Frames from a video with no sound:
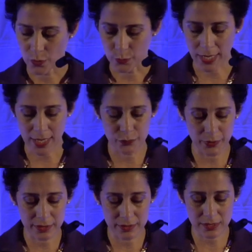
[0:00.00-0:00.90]
We had
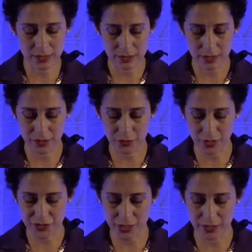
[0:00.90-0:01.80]
witnessed the
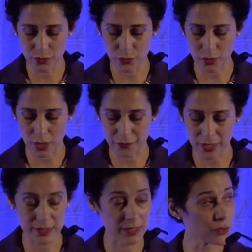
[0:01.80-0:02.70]
crescendo of
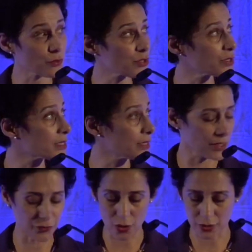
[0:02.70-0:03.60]
executions in
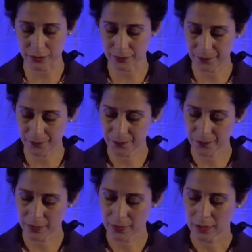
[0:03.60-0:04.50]
Iran.
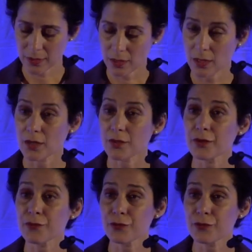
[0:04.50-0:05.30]
The